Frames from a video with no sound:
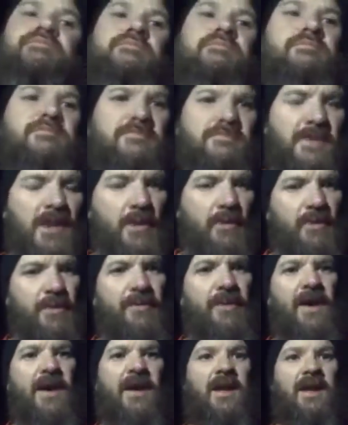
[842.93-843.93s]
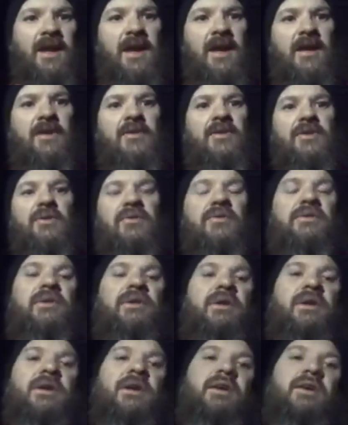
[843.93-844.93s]
We panhandled.
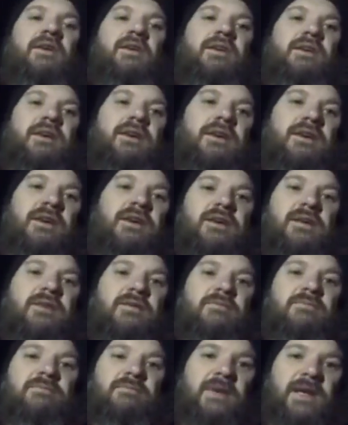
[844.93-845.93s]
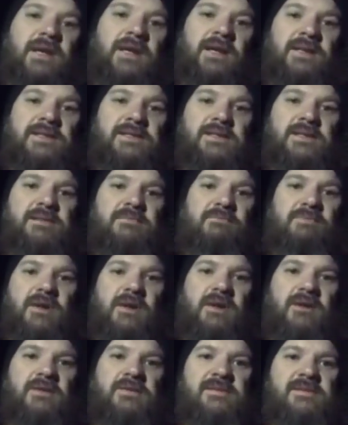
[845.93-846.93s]
18 bucks. Yeah, made
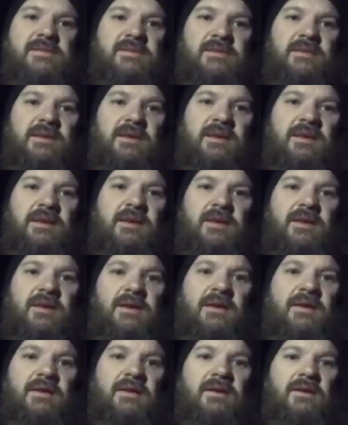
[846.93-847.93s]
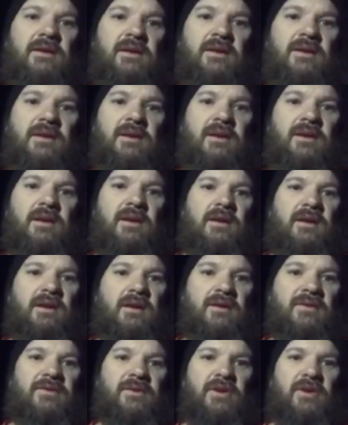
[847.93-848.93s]
$18, and
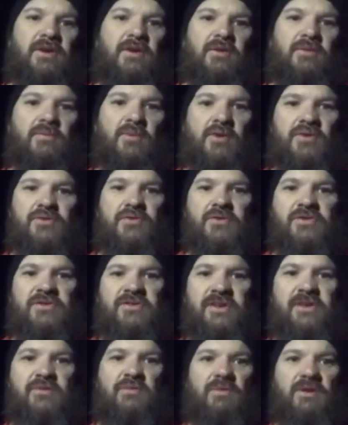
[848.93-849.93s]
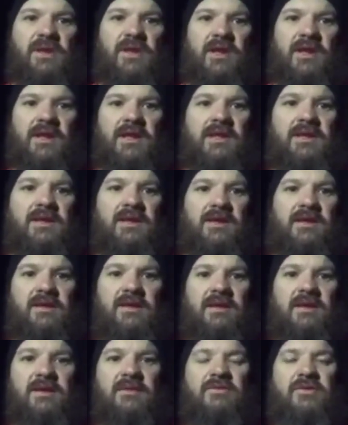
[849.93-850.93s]
so Mark George says, what kind of kit to
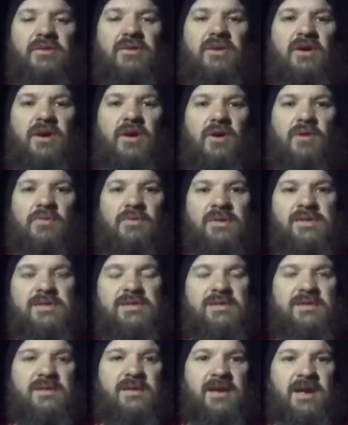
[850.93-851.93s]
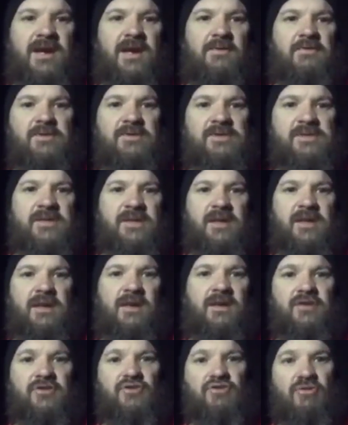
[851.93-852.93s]
give to the homeless? I would
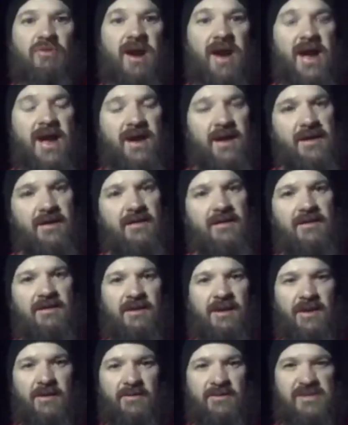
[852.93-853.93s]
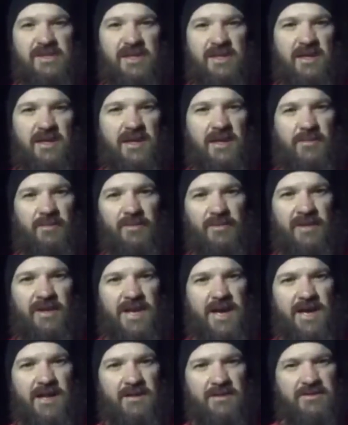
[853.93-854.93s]
say a track. I would say a couple
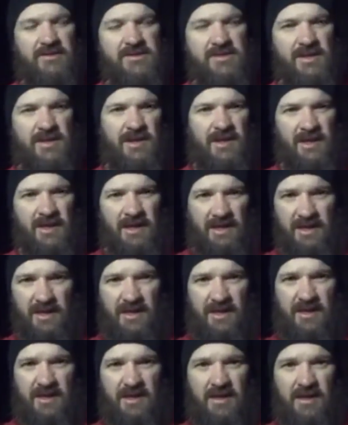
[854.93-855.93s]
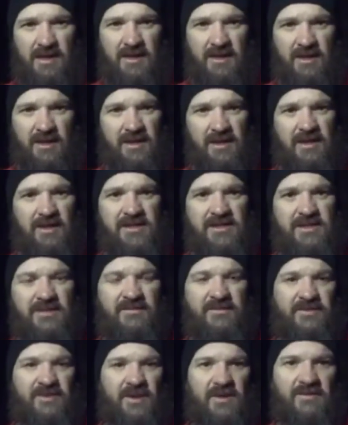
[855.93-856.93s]
$, and a list
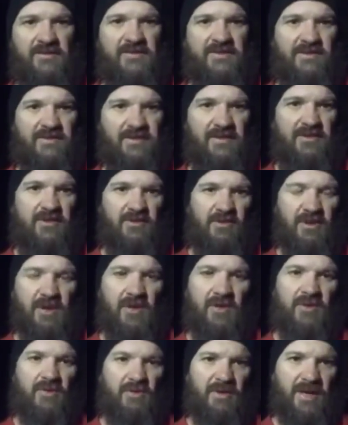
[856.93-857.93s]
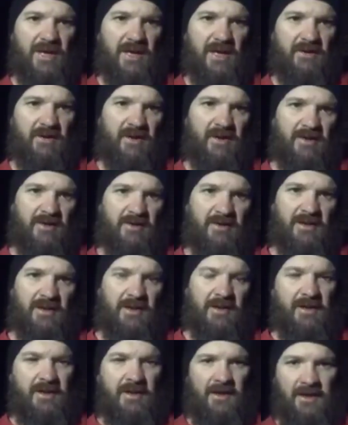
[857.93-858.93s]
of services in your local area.
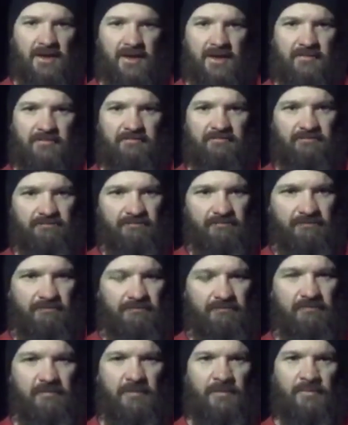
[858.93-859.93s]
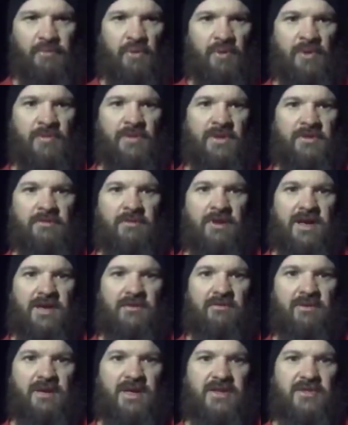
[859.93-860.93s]
Point them in the right
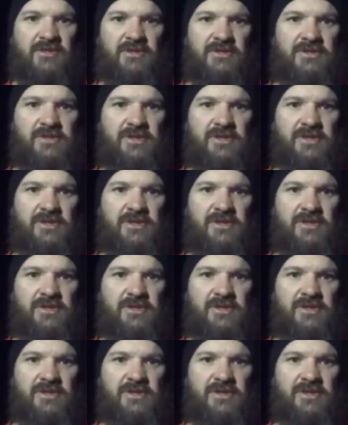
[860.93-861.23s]
direction.